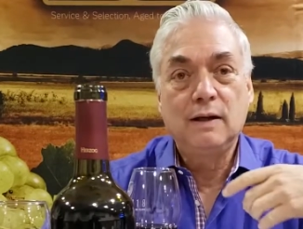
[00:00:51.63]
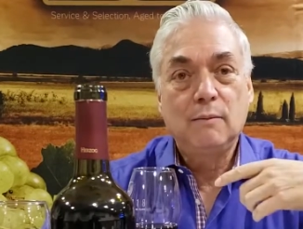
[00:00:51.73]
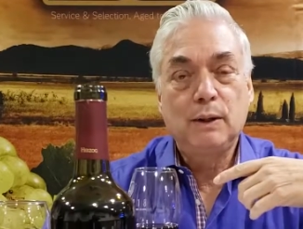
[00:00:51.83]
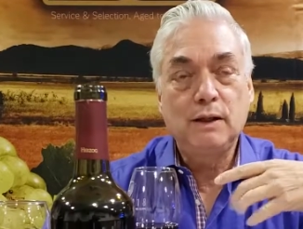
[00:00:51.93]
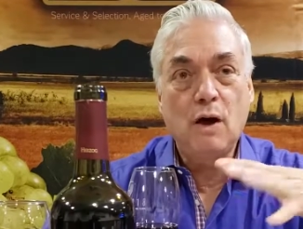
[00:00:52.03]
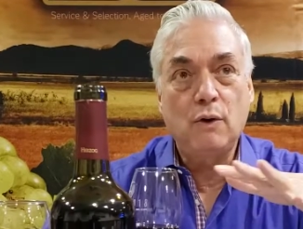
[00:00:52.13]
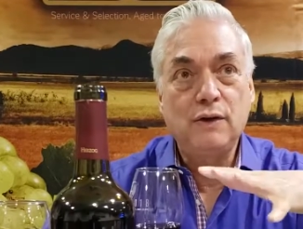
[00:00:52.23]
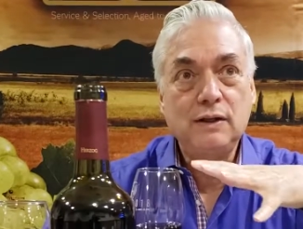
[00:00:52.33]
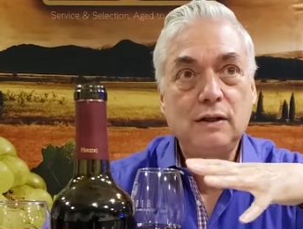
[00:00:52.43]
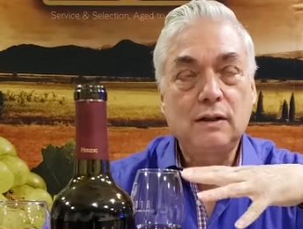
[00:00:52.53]
But no,
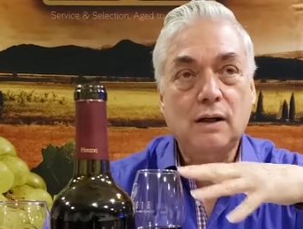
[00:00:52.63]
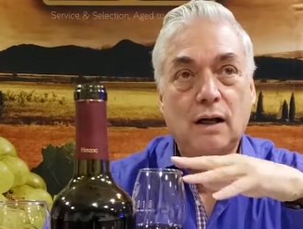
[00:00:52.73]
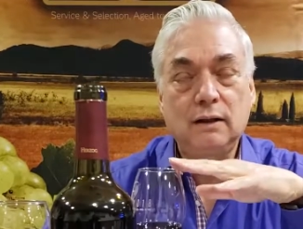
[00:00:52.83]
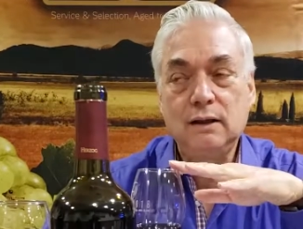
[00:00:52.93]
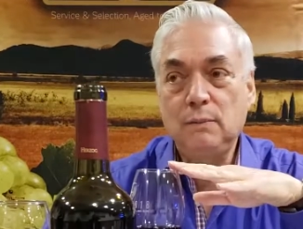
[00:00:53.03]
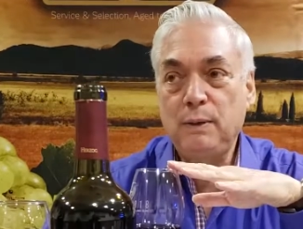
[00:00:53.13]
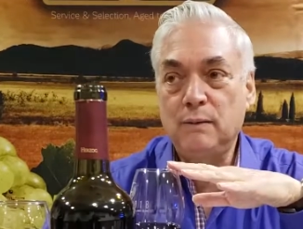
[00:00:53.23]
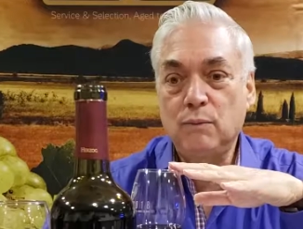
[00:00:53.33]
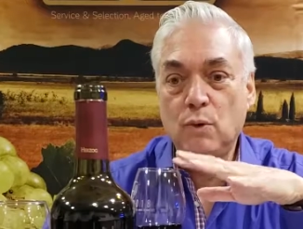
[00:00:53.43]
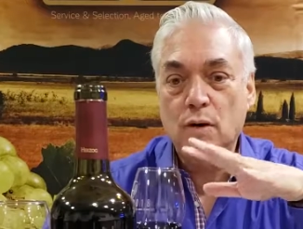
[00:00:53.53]
this is a little
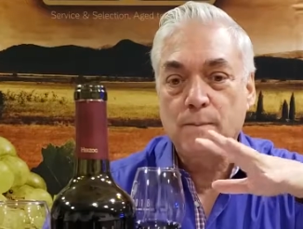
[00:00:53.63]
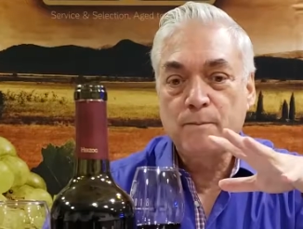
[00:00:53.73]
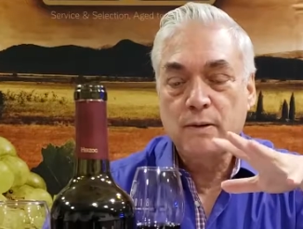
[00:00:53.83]
bit more